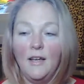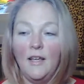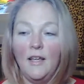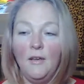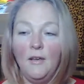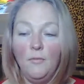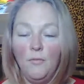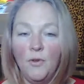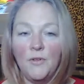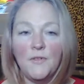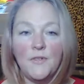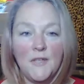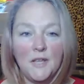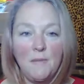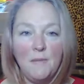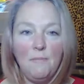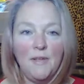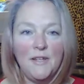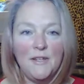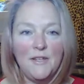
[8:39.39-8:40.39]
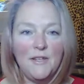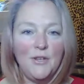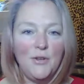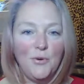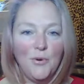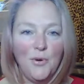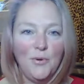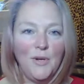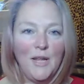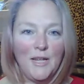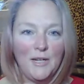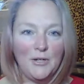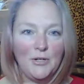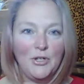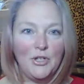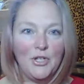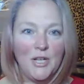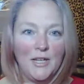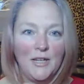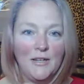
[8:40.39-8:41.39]
it will seep into your own
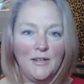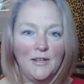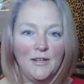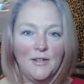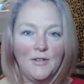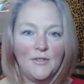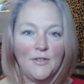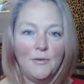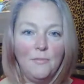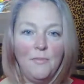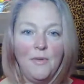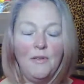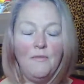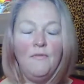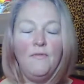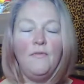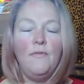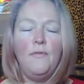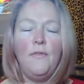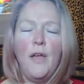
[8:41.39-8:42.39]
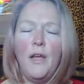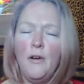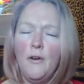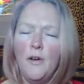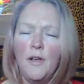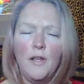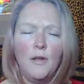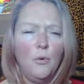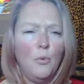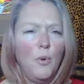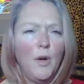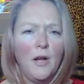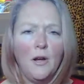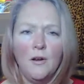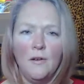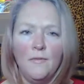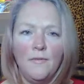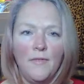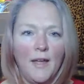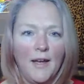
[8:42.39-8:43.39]
energy so be very
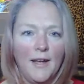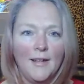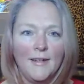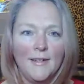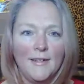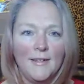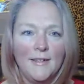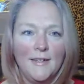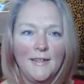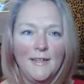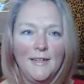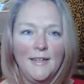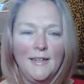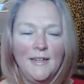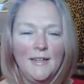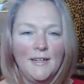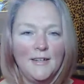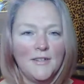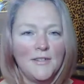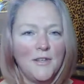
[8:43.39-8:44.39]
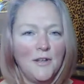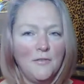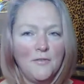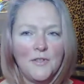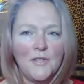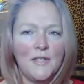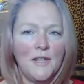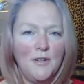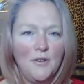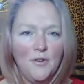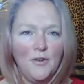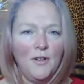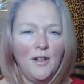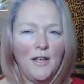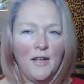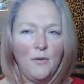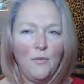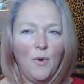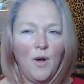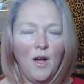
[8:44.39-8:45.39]
aware of that. Because all of a sudden you're
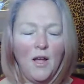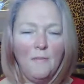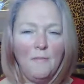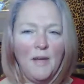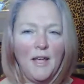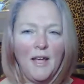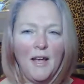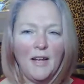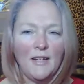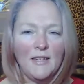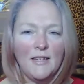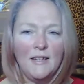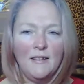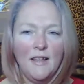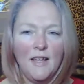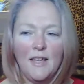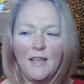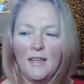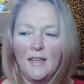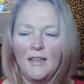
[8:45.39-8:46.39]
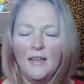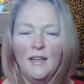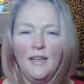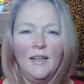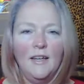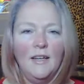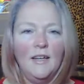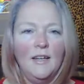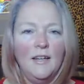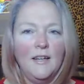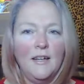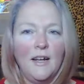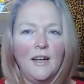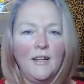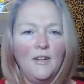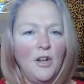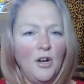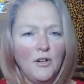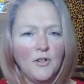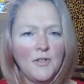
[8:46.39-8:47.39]
like, why am I acting like
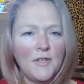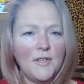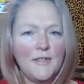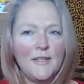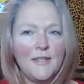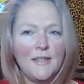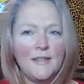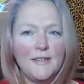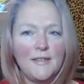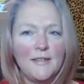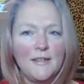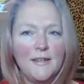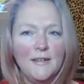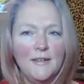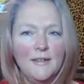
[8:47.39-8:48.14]
a narcissist?